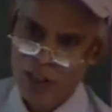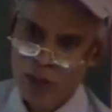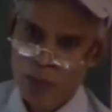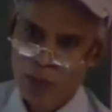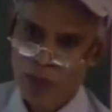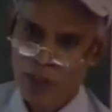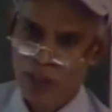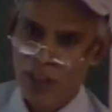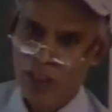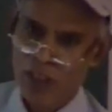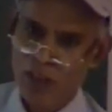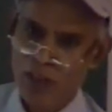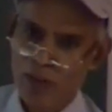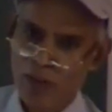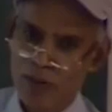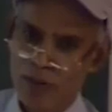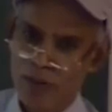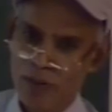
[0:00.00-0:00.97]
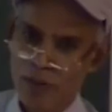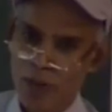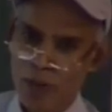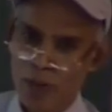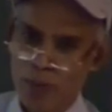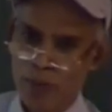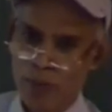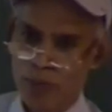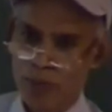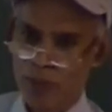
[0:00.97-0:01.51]
but then it
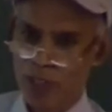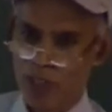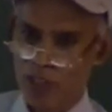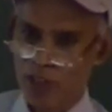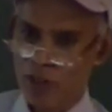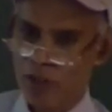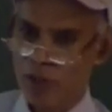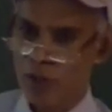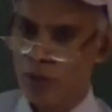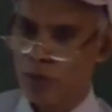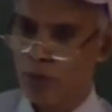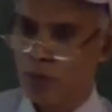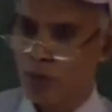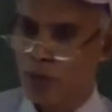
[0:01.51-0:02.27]
because to